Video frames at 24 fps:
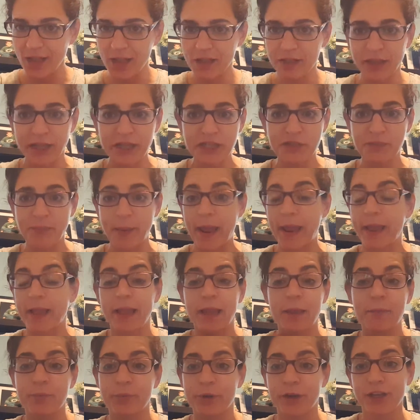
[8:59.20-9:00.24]
lunch bag,
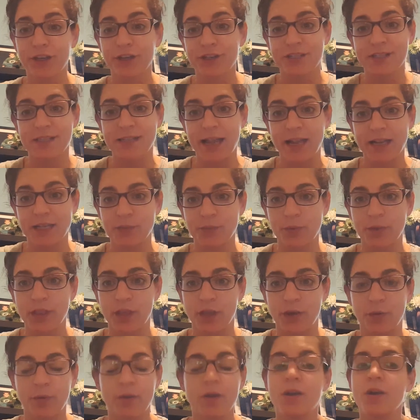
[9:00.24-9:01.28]
and bring your snacks with
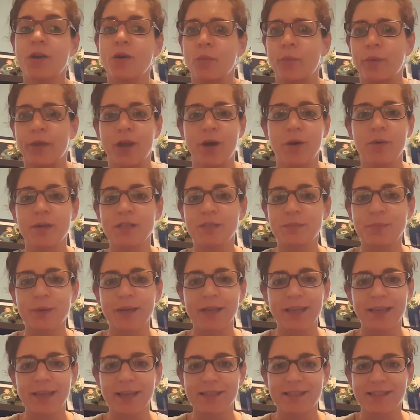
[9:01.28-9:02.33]
you. We always
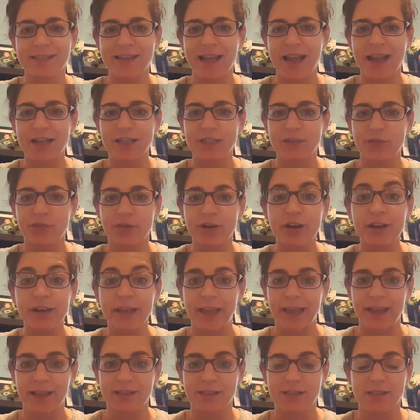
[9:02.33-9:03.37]
bring snacks for our
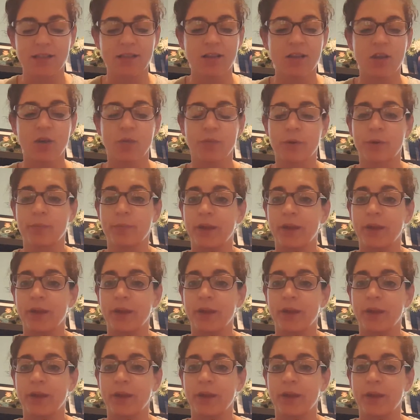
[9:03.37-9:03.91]
kids. We're